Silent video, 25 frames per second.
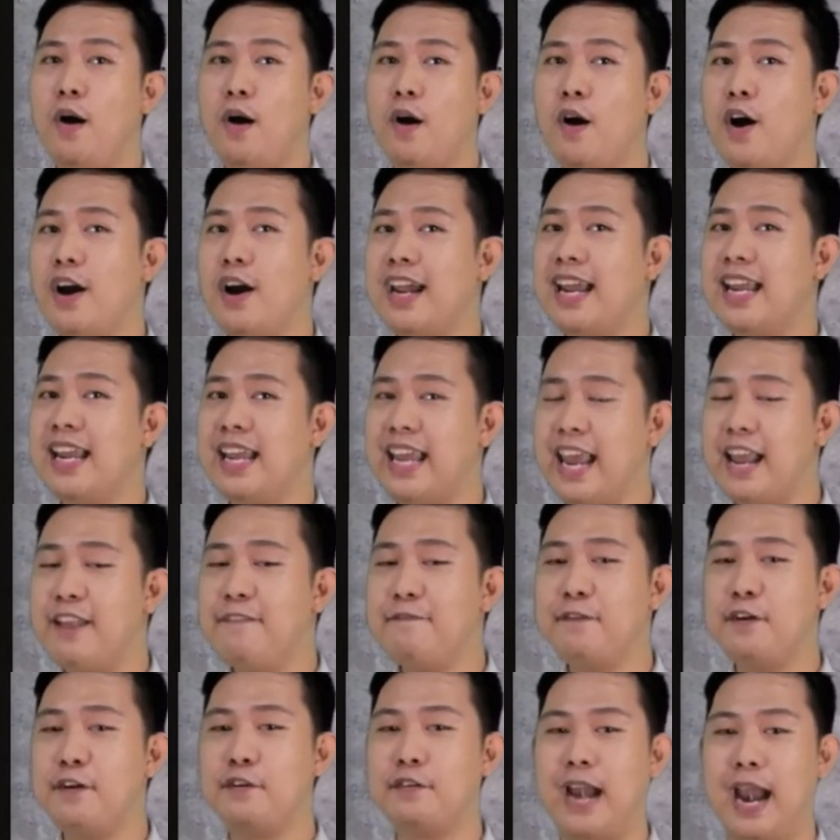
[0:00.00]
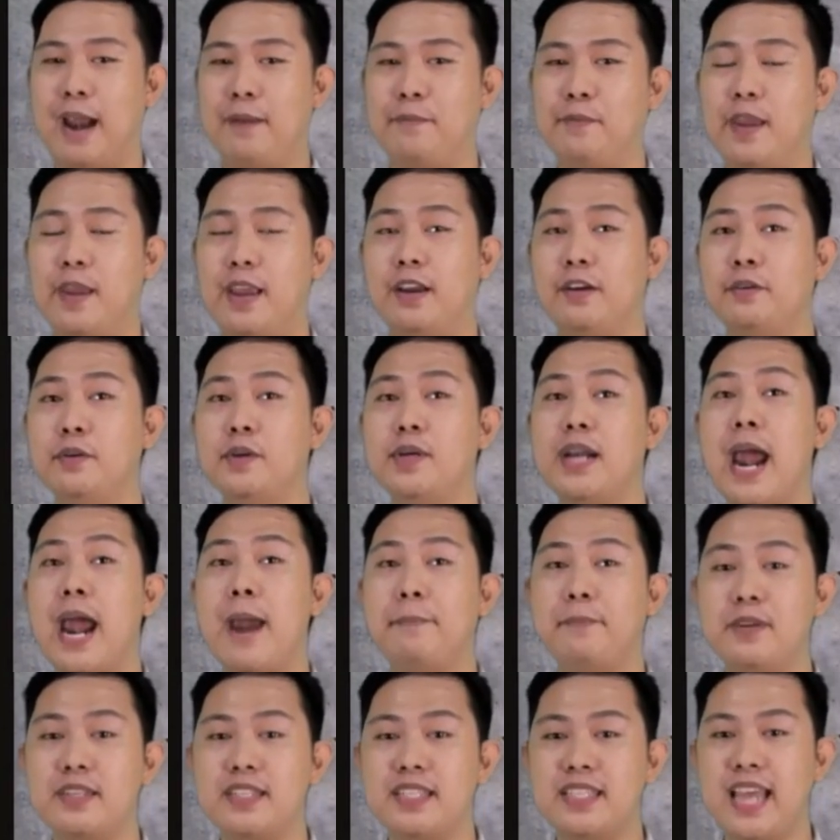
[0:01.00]
or an infographic
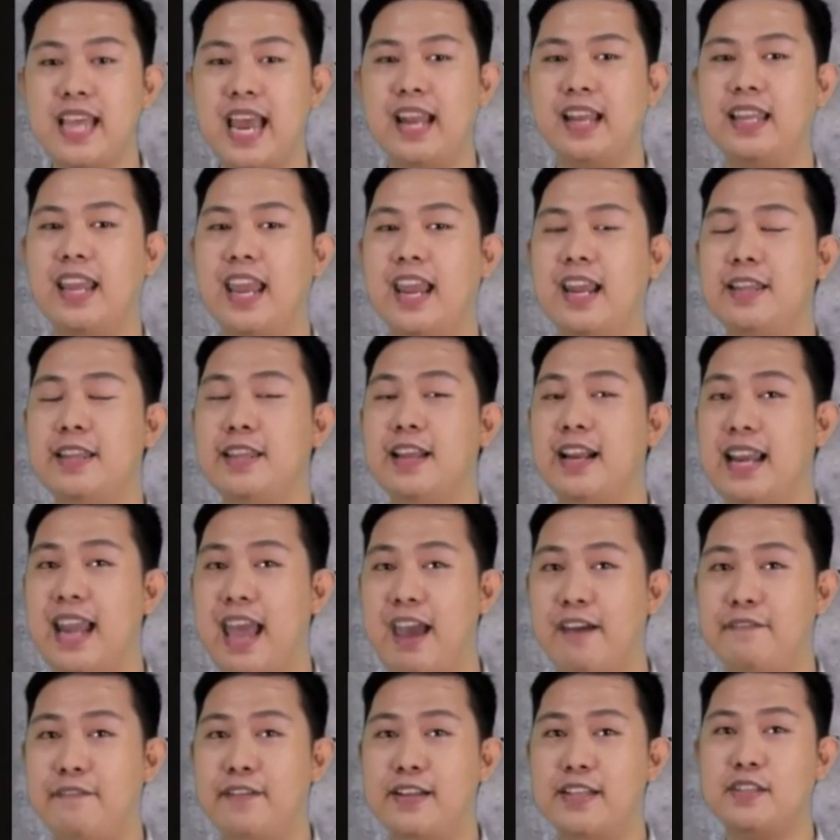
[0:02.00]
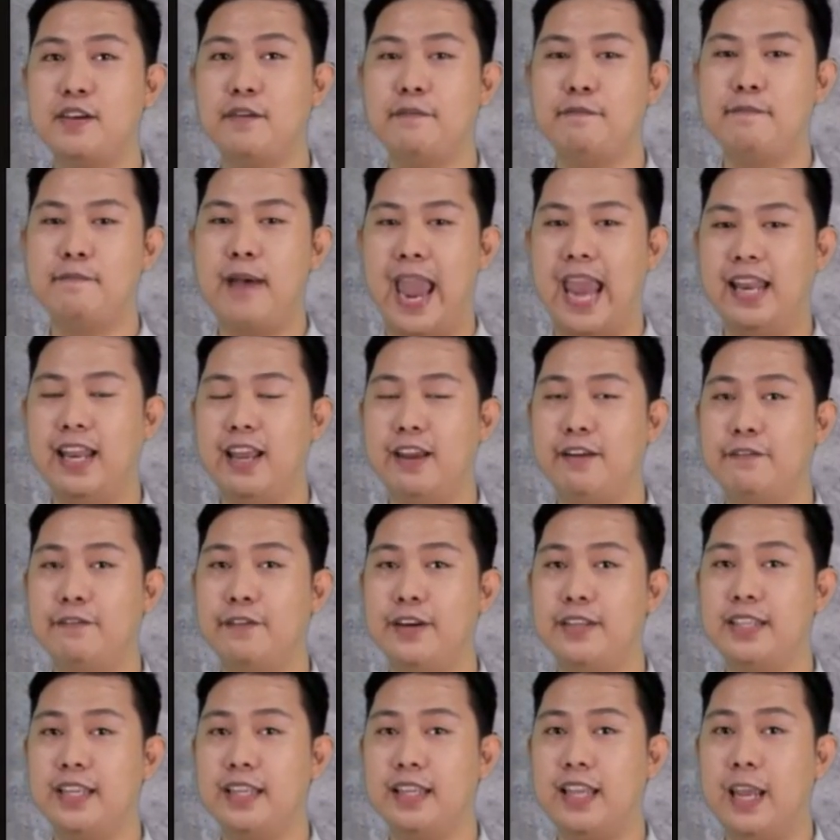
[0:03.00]
representing the levels of
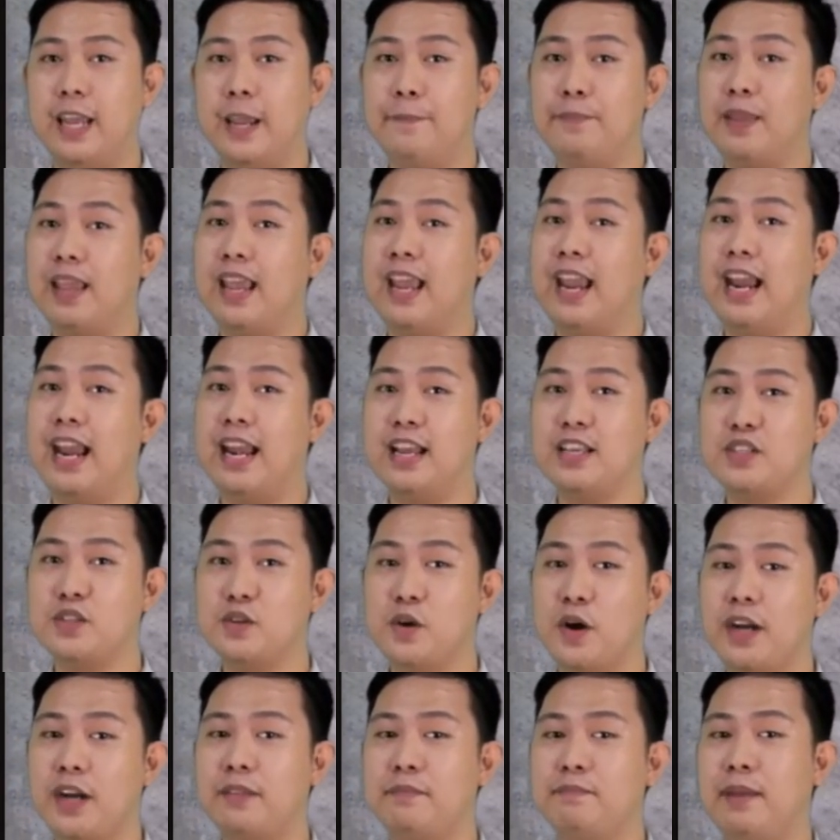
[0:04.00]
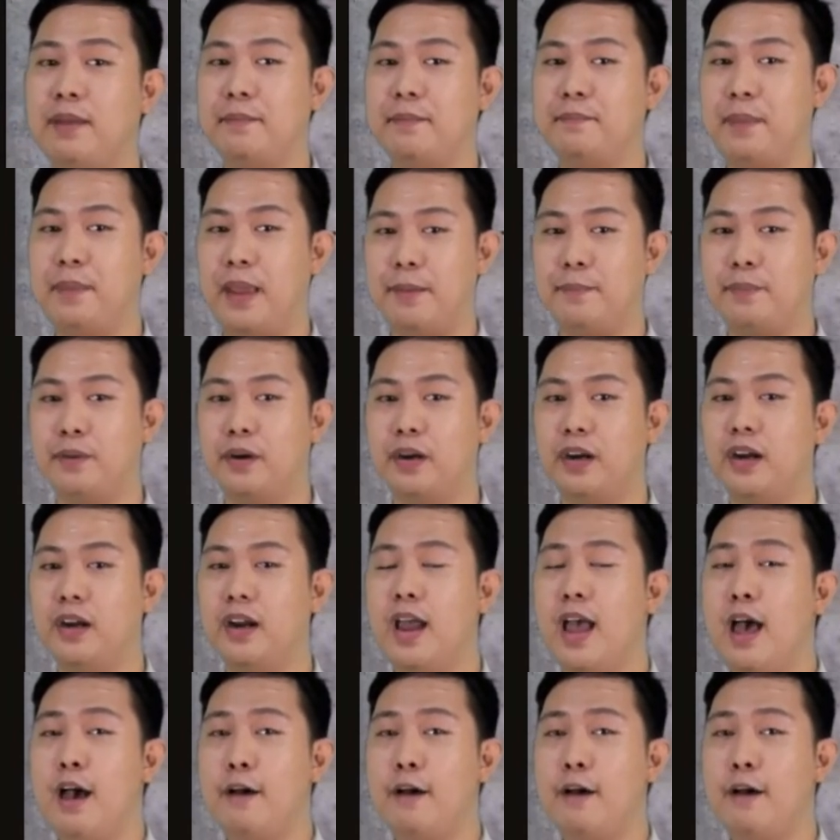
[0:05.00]
biodiversity in a short paper.